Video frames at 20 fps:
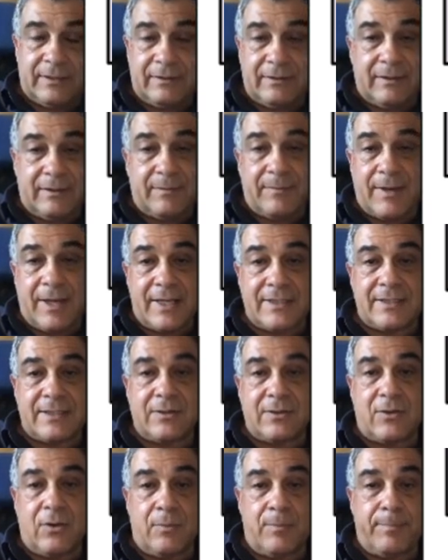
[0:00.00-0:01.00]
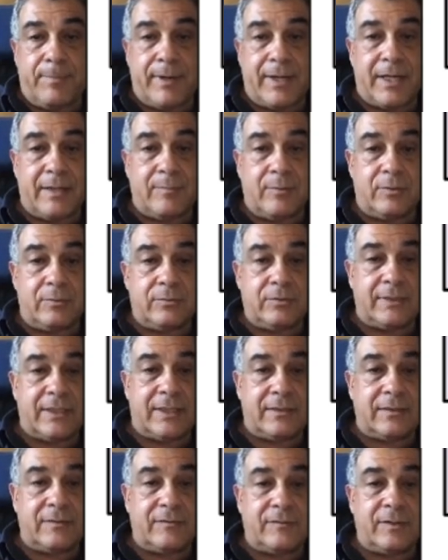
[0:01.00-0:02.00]
a mass comparable to
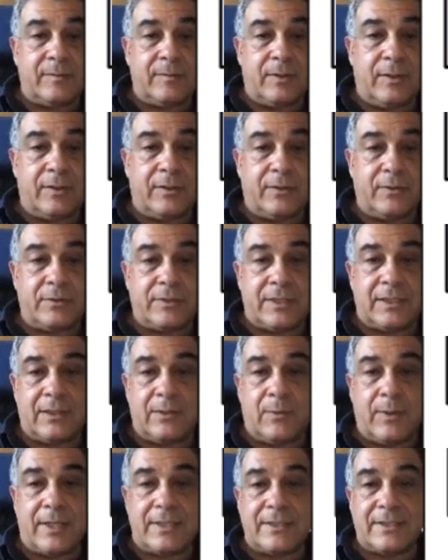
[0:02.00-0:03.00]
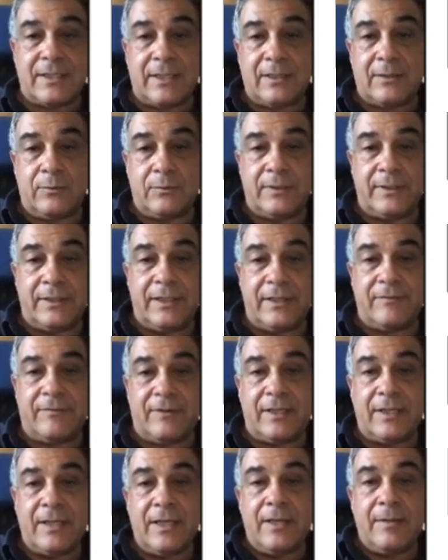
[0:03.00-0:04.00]
that of the molecules, otherwise they could
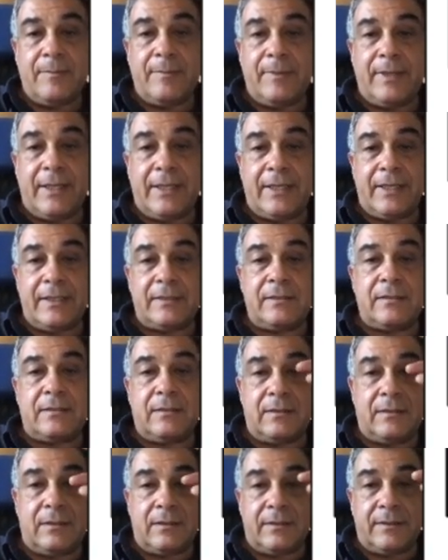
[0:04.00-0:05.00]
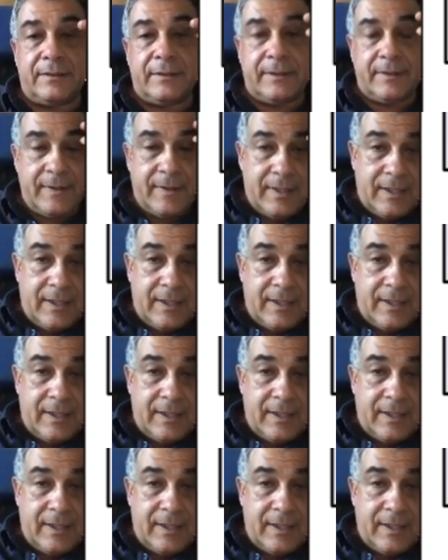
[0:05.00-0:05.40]
never make it turn.